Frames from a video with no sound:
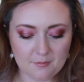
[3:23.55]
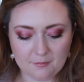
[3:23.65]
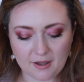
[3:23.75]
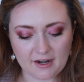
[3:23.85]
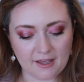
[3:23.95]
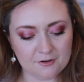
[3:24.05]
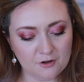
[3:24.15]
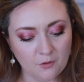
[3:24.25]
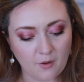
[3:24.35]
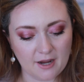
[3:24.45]
But I
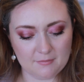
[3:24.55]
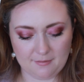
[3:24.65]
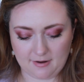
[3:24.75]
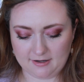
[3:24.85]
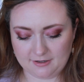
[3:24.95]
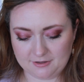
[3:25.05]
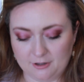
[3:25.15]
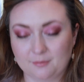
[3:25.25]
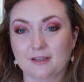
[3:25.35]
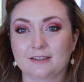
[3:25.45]
don't know why in my mind I
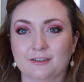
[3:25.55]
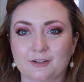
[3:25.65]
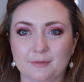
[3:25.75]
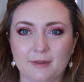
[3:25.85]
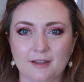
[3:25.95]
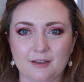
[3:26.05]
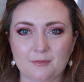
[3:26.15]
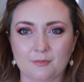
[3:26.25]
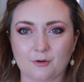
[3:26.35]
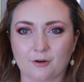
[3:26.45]
thought it'd be a little
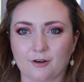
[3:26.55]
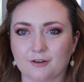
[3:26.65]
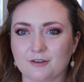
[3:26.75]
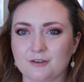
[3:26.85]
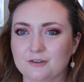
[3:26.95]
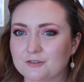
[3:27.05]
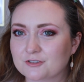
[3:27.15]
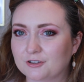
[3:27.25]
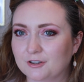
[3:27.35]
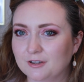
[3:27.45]
bit more
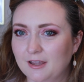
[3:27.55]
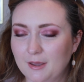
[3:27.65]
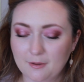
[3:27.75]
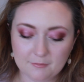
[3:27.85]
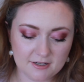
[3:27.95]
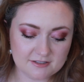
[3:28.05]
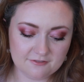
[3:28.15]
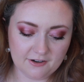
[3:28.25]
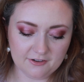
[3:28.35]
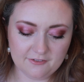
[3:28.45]
neutral, but it's
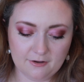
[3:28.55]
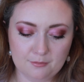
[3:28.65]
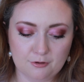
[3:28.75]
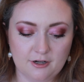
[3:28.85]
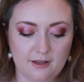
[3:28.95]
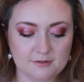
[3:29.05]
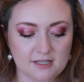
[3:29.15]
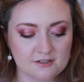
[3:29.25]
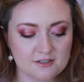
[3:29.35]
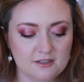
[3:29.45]
very, very pretty. I was
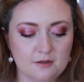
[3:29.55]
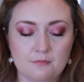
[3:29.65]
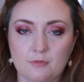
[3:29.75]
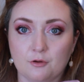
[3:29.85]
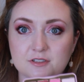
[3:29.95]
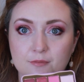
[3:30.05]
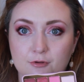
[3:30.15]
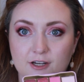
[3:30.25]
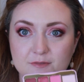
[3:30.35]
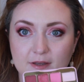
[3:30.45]
actually the most
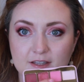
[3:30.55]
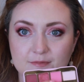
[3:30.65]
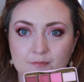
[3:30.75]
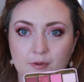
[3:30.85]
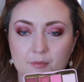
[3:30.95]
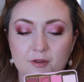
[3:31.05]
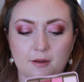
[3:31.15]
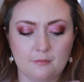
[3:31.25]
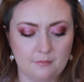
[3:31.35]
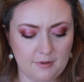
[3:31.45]
impressed by this
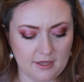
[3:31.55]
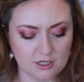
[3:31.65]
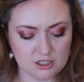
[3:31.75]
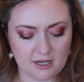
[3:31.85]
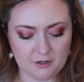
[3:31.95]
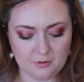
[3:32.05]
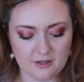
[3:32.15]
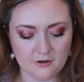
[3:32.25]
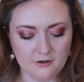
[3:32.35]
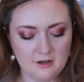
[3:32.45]
bubblegum pink shadow
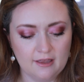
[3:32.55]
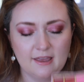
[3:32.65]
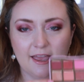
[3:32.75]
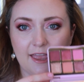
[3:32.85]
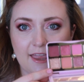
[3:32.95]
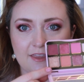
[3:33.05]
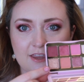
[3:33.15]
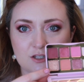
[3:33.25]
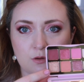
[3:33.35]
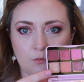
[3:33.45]
here. And
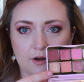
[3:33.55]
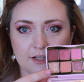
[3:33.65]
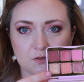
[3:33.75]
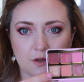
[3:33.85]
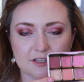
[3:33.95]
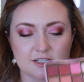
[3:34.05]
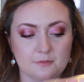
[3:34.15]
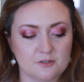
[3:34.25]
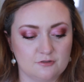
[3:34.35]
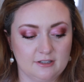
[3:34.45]
this one, when I swatched
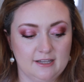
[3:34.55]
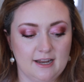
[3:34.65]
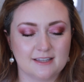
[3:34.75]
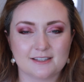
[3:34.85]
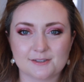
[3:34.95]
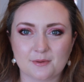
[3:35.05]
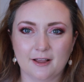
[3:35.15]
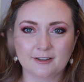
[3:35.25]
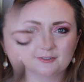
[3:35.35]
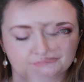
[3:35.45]
it, was really nice as well.